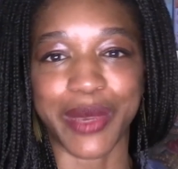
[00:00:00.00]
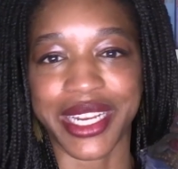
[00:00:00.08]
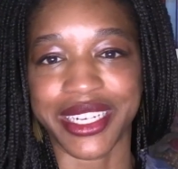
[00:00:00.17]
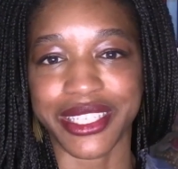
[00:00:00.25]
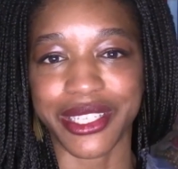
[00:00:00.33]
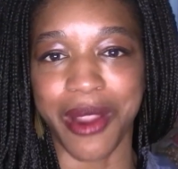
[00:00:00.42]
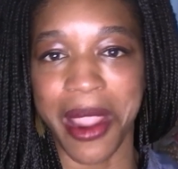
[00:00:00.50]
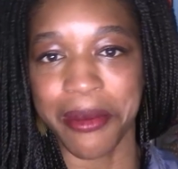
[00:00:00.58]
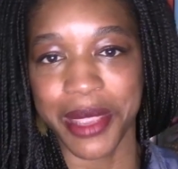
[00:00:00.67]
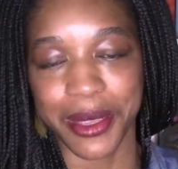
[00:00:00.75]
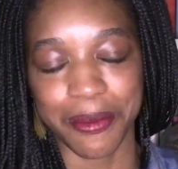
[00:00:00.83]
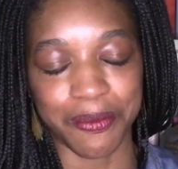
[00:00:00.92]
way to
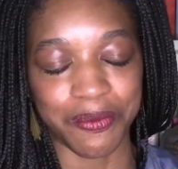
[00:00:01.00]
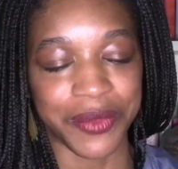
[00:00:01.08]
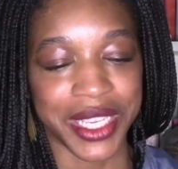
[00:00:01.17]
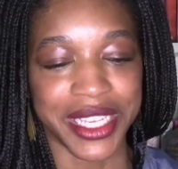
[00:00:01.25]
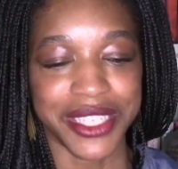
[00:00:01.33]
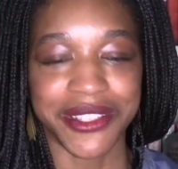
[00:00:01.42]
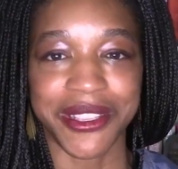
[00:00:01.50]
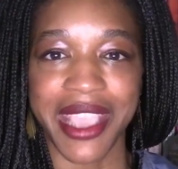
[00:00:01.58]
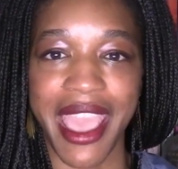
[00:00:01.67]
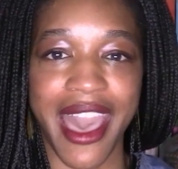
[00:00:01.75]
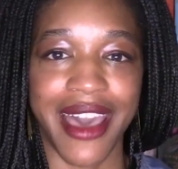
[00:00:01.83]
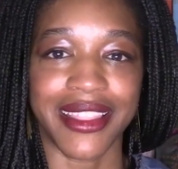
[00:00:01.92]
describe him. So
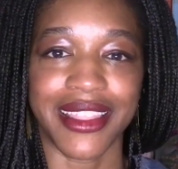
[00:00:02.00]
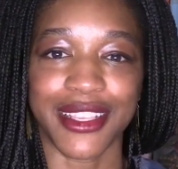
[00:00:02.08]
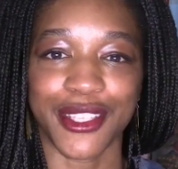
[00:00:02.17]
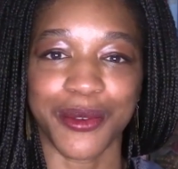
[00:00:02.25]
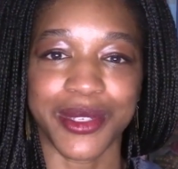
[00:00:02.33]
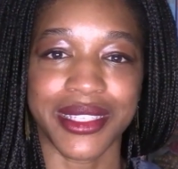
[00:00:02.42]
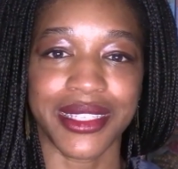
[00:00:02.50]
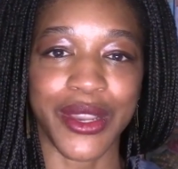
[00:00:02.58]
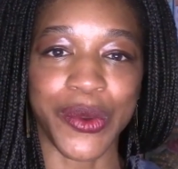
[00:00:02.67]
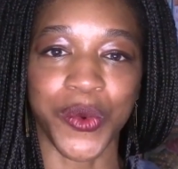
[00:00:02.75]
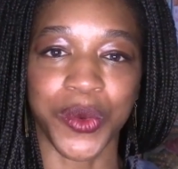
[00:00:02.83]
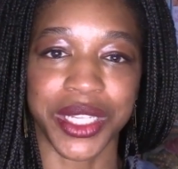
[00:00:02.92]
yeah, this was
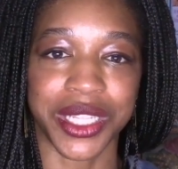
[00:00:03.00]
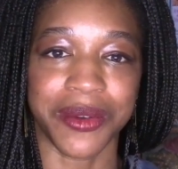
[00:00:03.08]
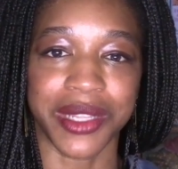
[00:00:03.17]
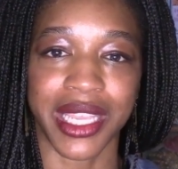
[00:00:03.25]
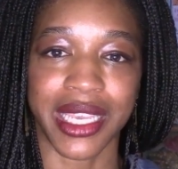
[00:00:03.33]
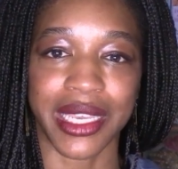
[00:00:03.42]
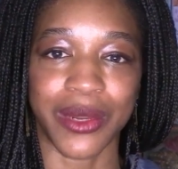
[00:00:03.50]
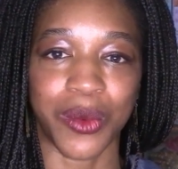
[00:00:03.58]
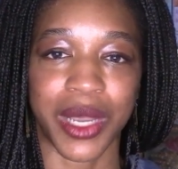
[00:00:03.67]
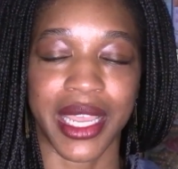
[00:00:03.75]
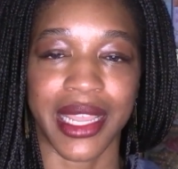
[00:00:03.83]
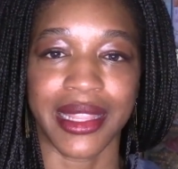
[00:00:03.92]
a really, really good
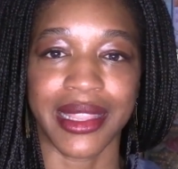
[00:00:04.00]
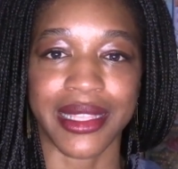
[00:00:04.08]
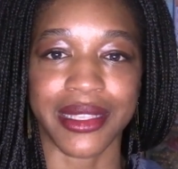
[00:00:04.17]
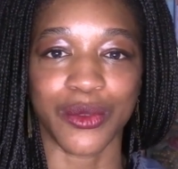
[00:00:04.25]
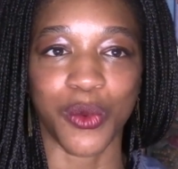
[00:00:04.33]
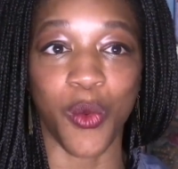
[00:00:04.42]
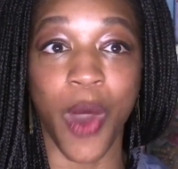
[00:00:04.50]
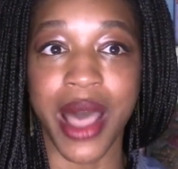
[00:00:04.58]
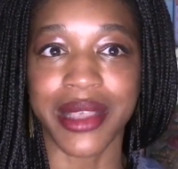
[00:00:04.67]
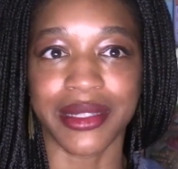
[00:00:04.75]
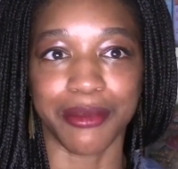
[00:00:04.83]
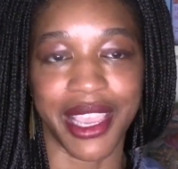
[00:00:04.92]
one. This
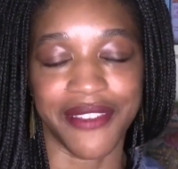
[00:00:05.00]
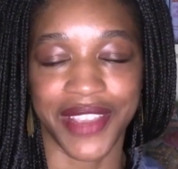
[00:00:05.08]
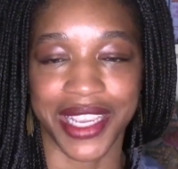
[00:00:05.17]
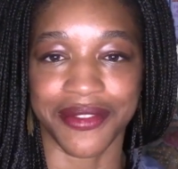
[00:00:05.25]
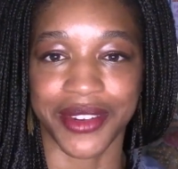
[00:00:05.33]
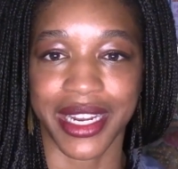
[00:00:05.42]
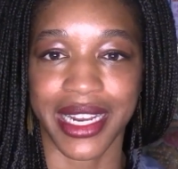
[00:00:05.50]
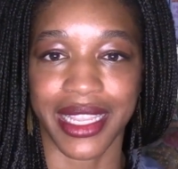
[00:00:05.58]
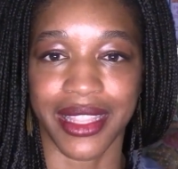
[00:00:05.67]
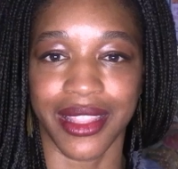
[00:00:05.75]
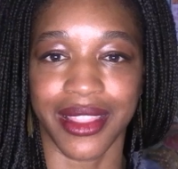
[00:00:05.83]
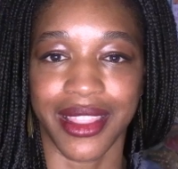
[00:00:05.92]
was my favorite
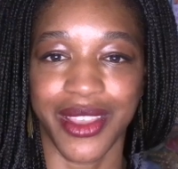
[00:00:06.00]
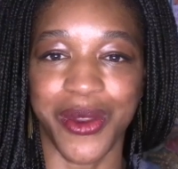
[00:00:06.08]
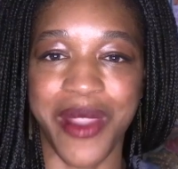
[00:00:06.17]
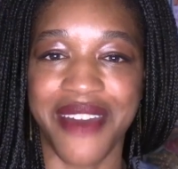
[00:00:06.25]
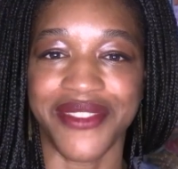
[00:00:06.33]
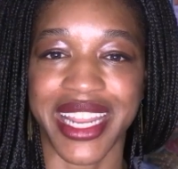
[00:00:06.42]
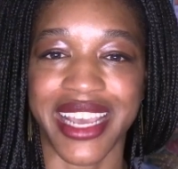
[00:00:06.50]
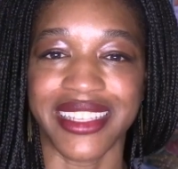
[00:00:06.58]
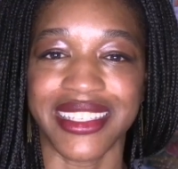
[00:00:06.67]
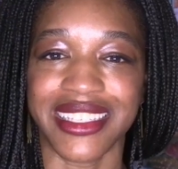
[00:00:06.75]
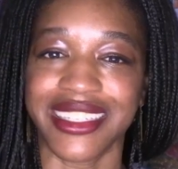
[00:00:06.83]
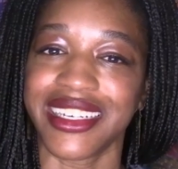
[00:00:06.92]
in the
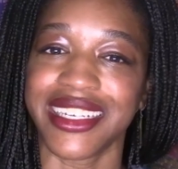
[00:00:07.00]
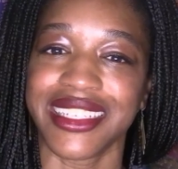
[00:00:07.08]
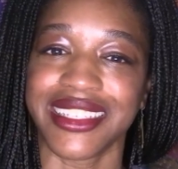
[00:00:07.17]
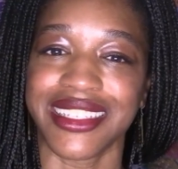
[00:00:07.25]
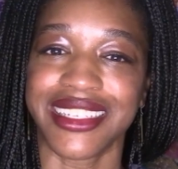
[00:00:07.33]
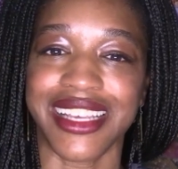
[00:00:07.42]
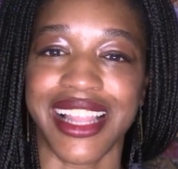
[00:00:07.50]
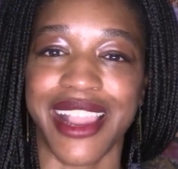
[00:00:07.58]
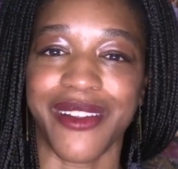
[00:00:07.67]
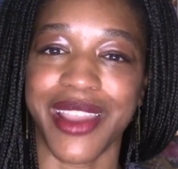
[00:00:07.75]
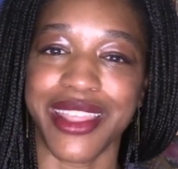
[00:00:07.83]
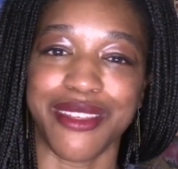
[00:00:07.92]
Ravenel series until
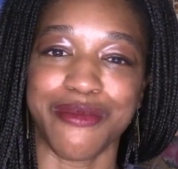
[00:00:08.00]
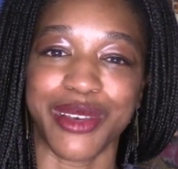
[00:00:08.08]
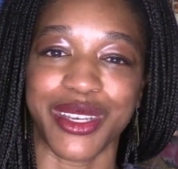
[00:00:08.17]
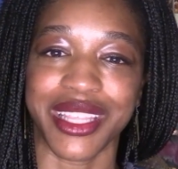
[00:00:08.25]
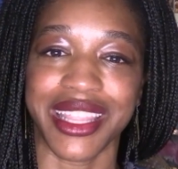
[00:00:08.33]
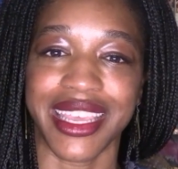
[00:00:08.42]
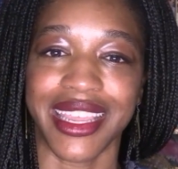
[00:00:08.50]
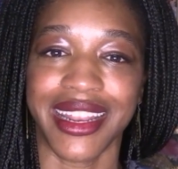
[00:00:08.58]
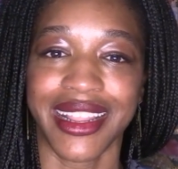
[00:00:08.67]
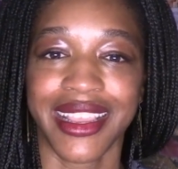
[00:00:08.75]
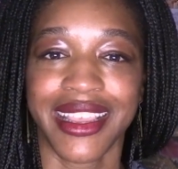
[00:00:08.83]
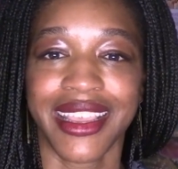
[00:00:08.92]
I read the book that